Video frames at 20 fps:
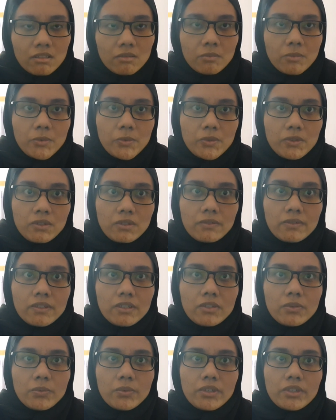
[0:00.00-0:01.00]
Most of
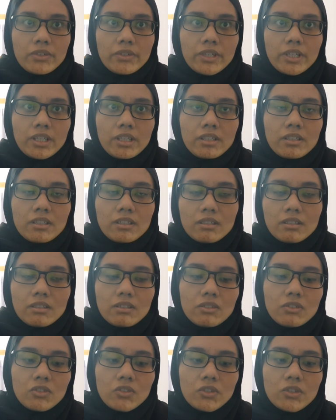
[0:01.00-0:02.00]
us wondering,
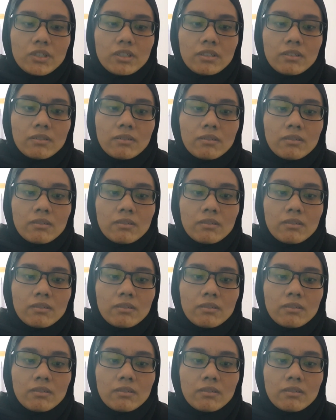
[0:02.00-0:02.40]
should